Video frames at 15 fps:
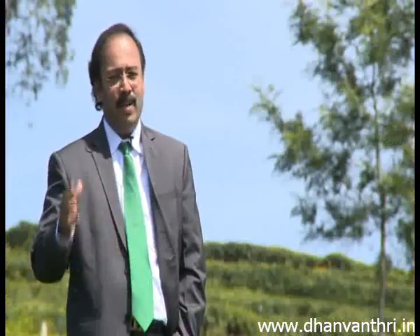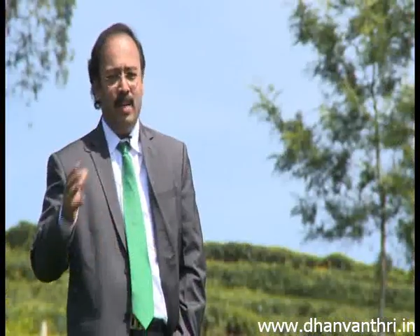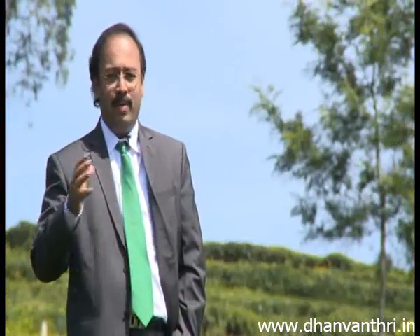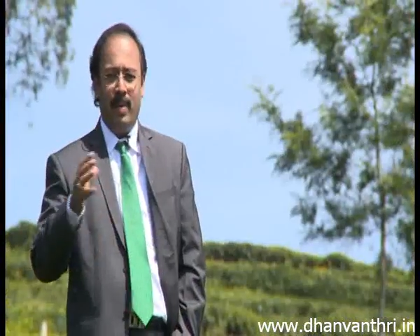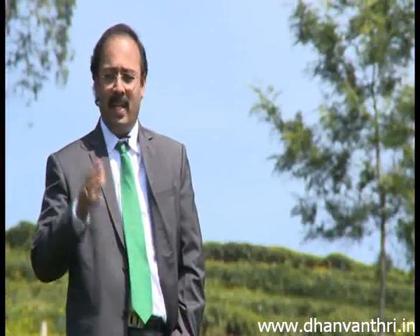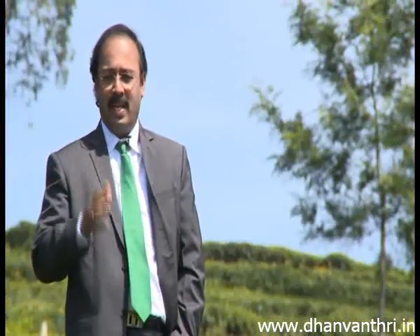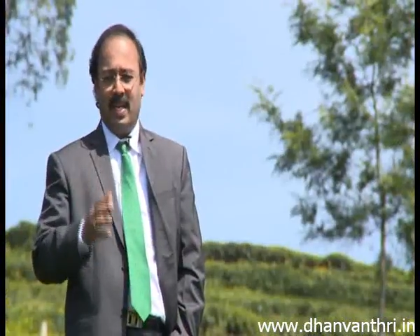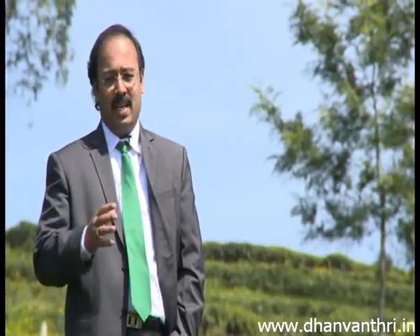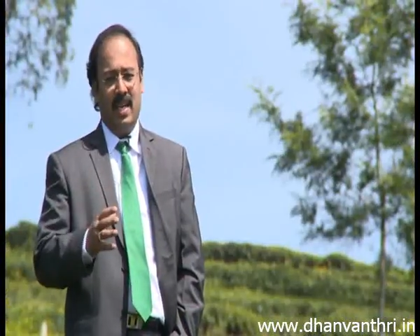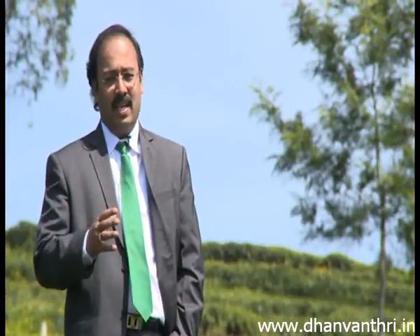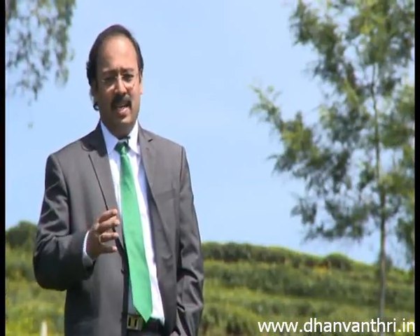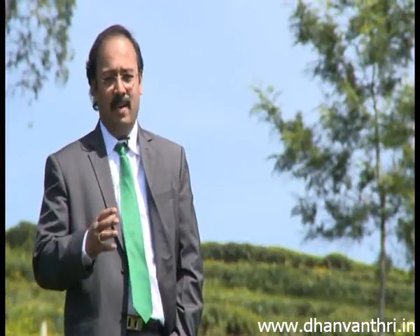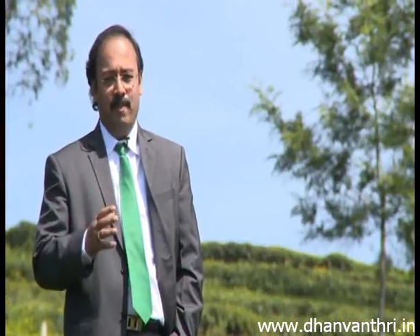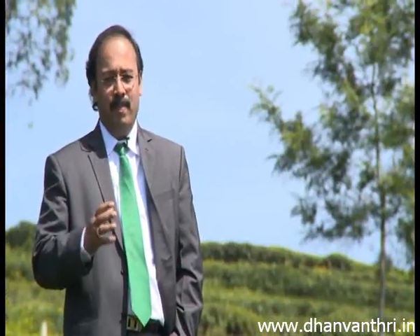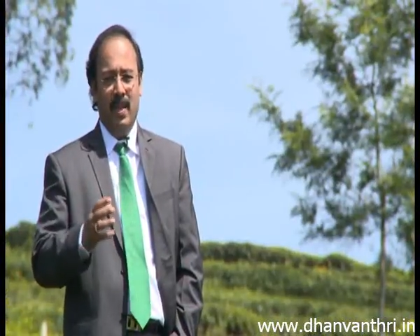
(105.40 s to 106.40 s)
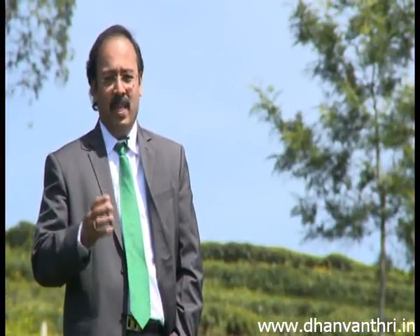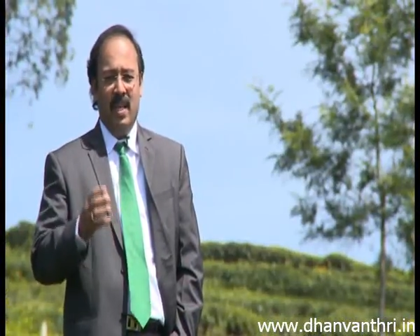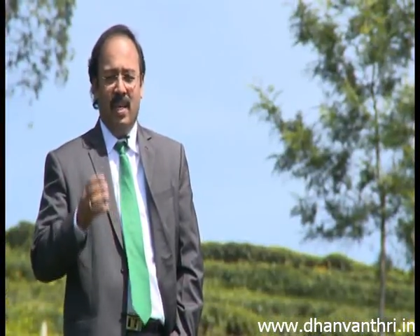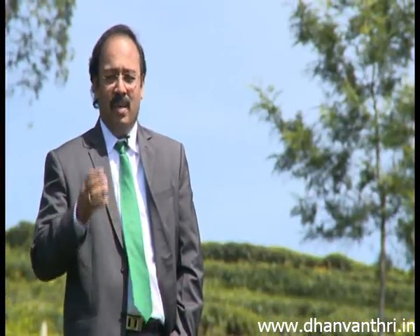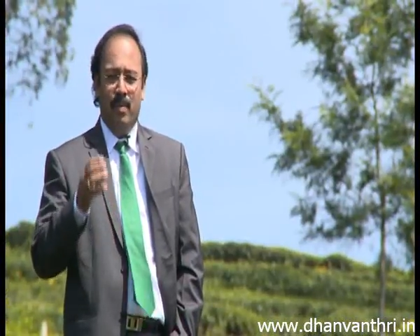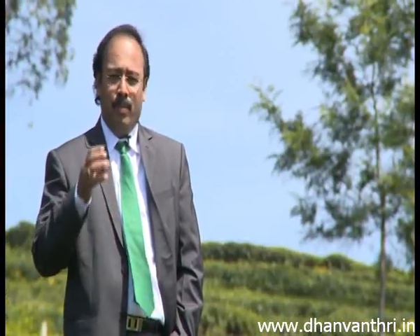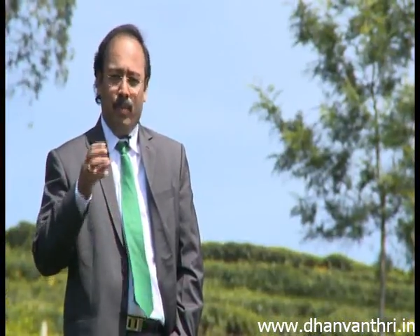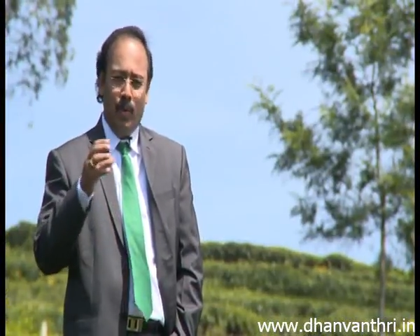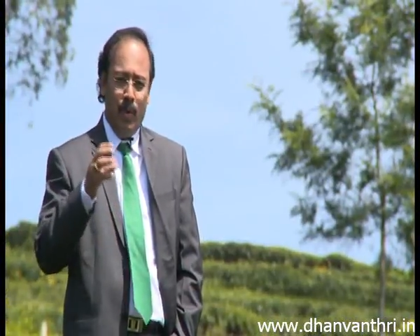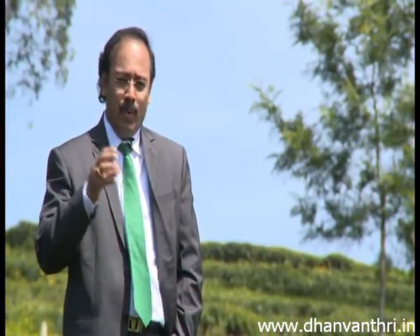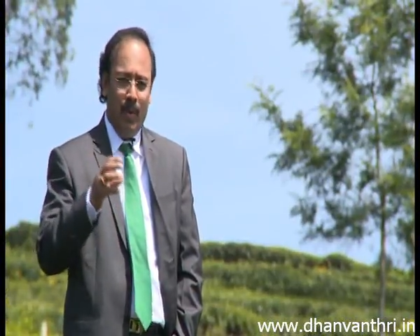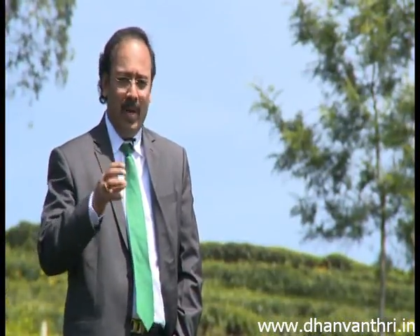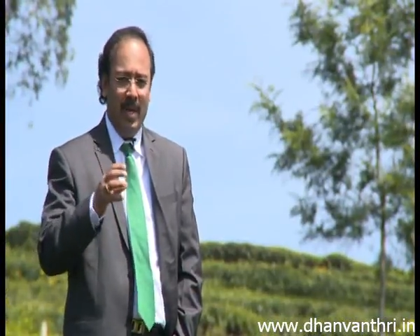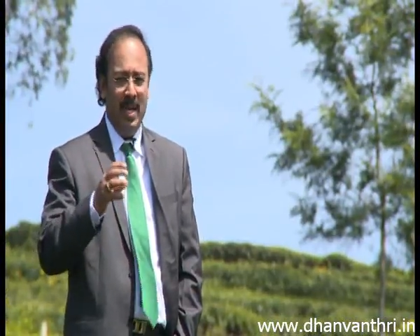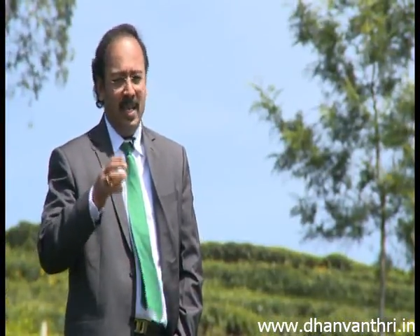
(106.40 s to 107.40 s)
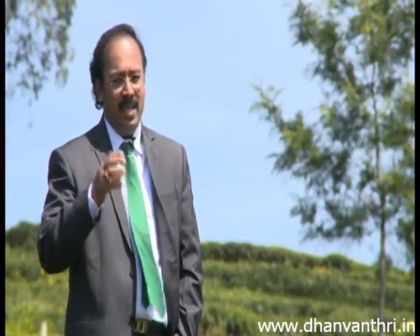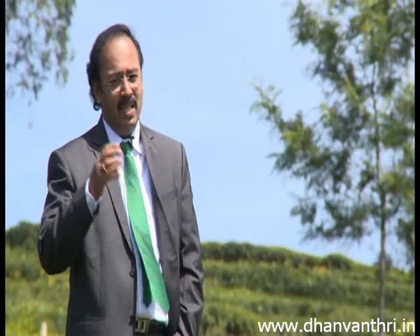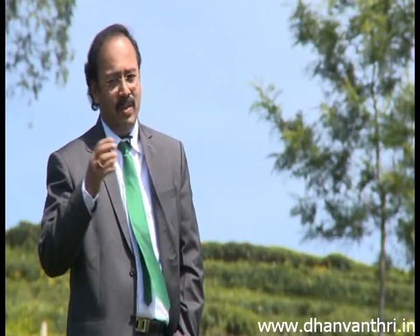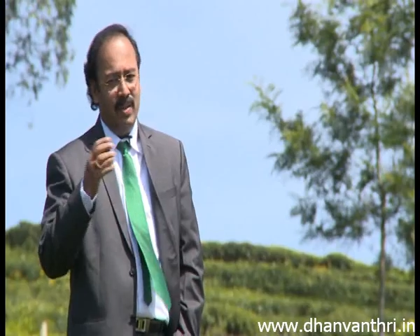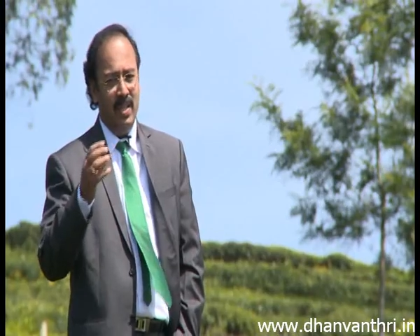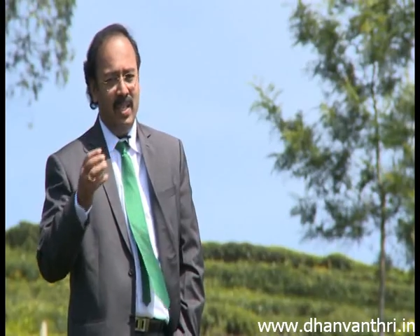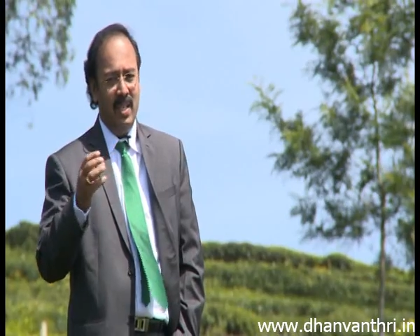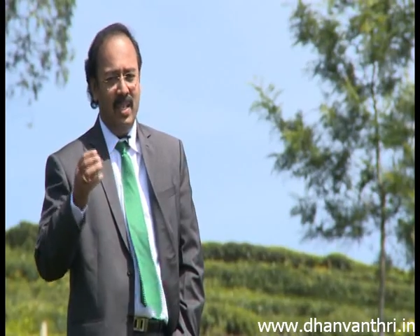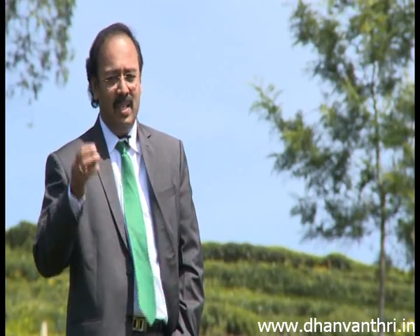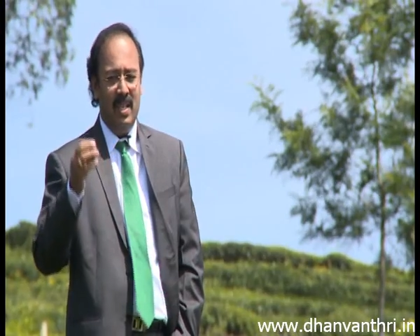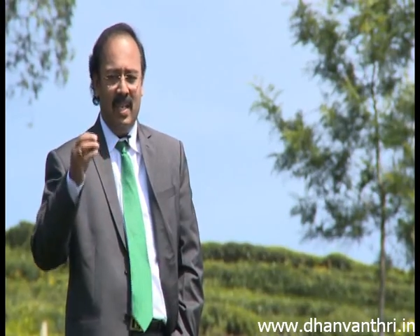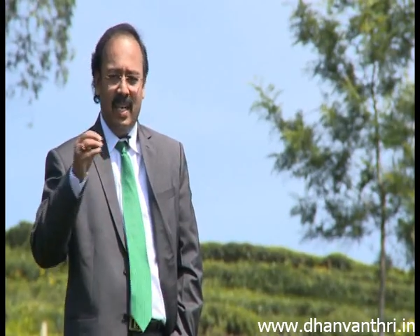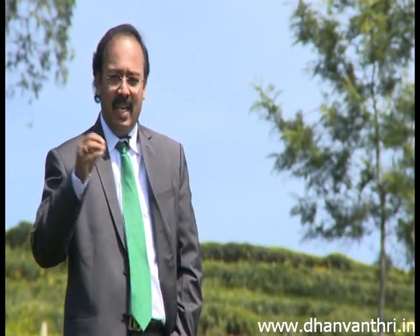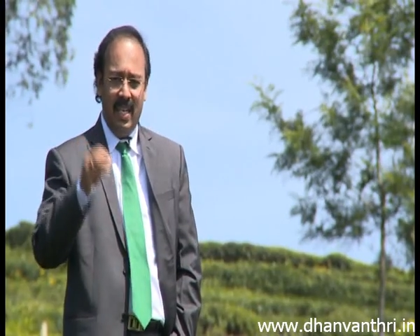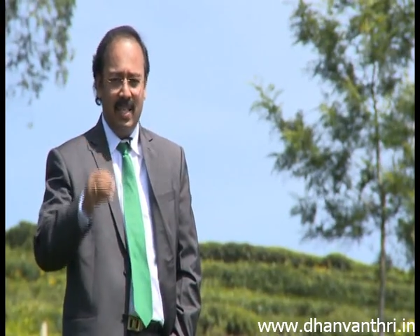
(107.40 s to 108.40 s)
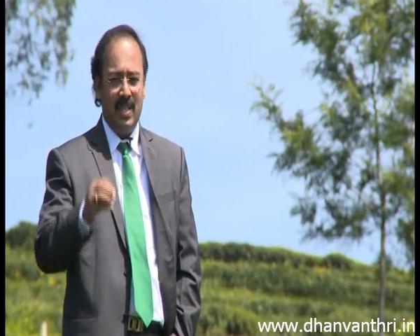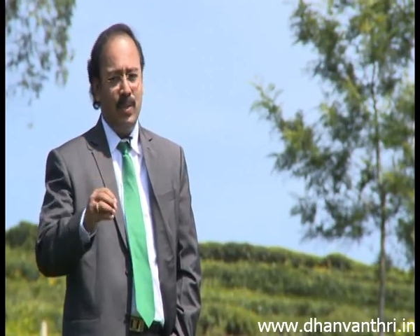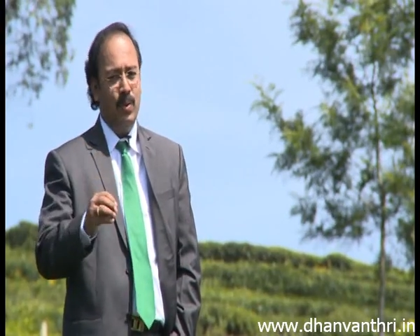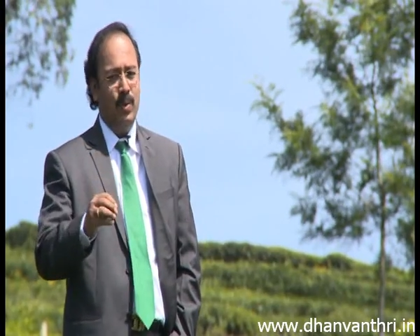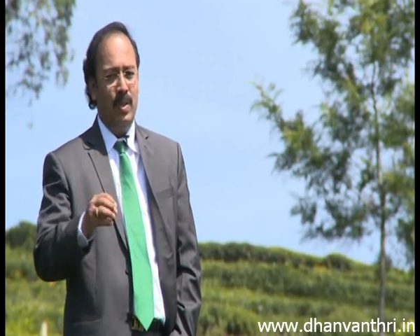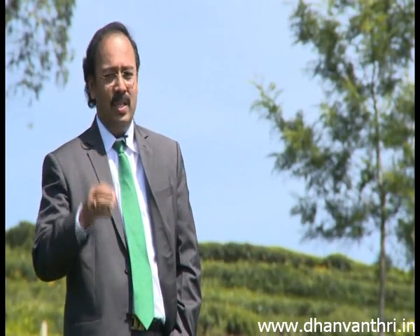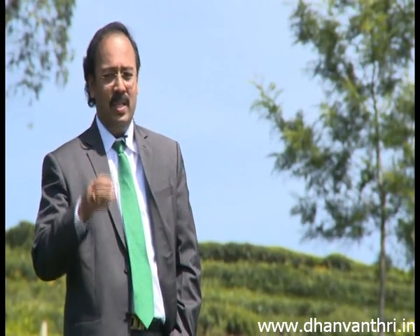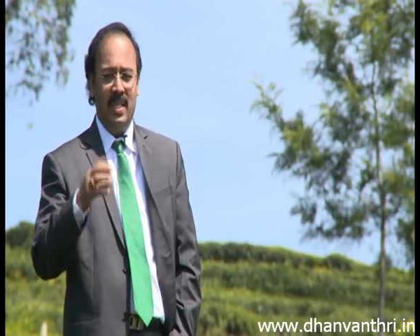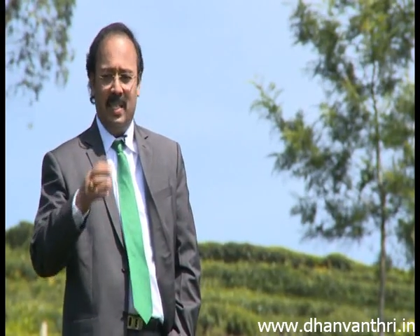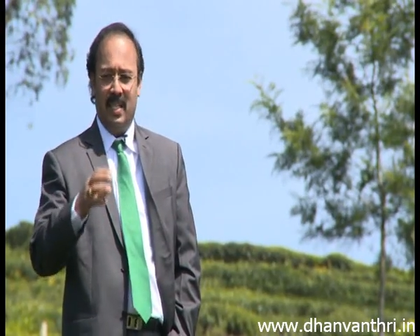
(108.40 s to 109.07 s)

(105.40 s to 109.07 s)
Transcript: arthritis. Both ladies and gents are equally affected.